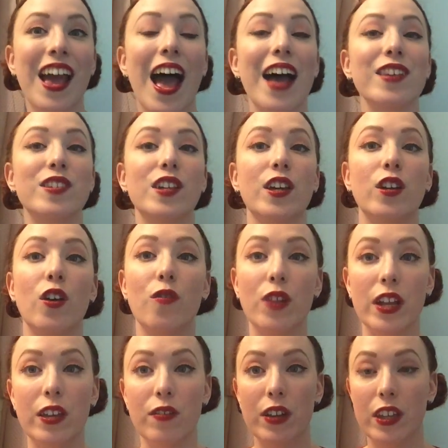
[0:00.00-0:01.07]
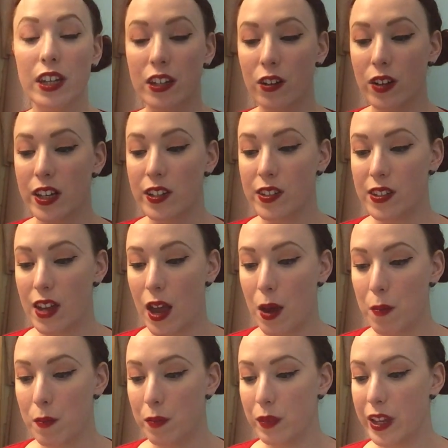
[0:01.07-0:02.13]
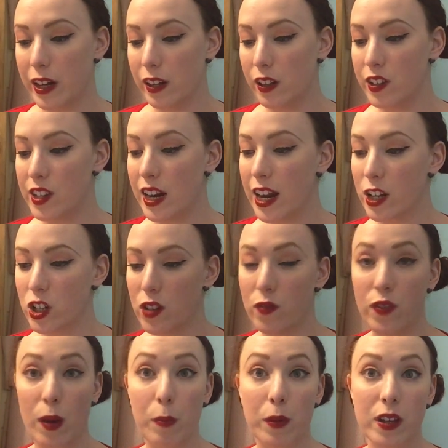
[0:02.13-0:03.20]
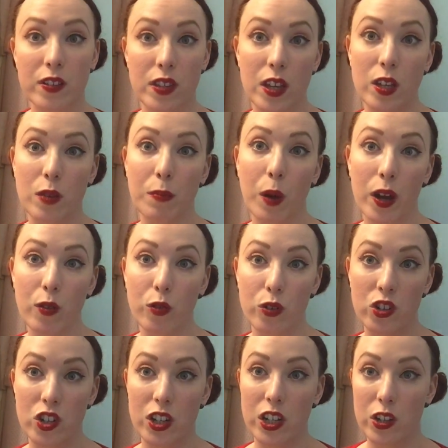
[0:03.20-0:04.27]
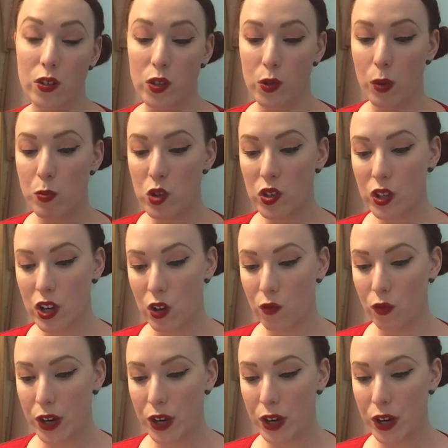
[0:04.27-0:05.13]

has done a really nice little selection of fabrics that you might want to use. So I'm just going to